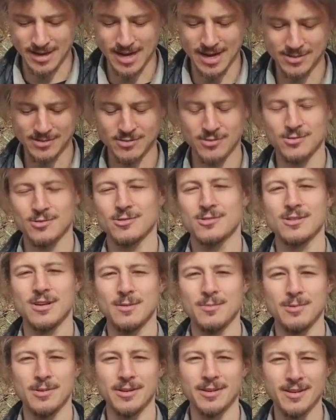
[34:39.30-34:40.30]
hostels or
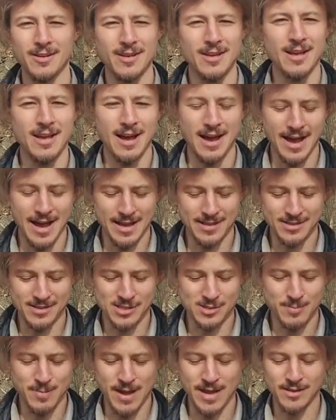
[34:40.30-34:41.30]
something. I had
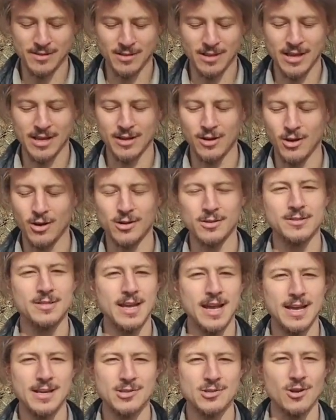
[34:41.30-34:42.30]
to spend like all
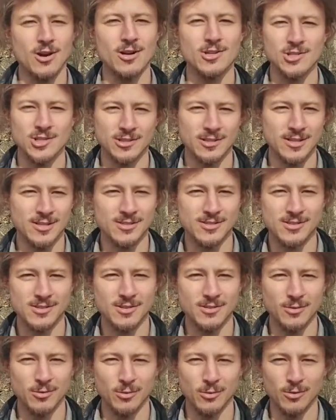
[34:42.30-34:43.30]
day charging
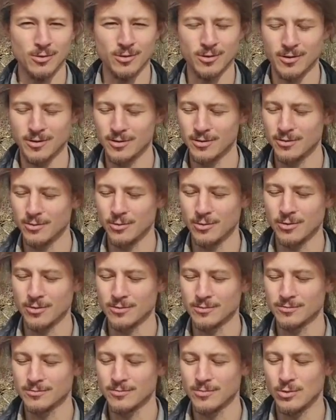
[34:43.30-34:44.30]
this,
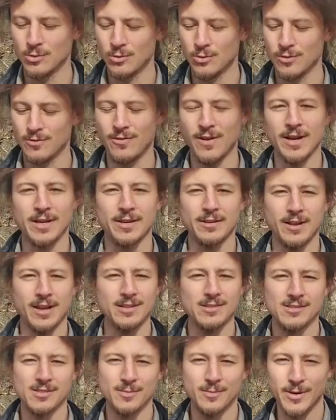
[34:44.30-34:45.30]
or find a
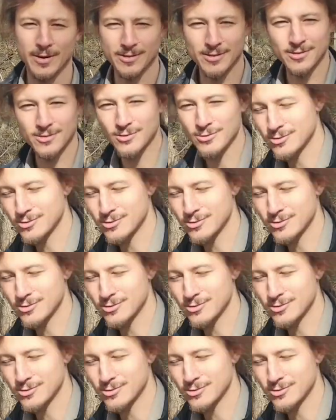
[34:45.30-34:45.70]
night somewhere to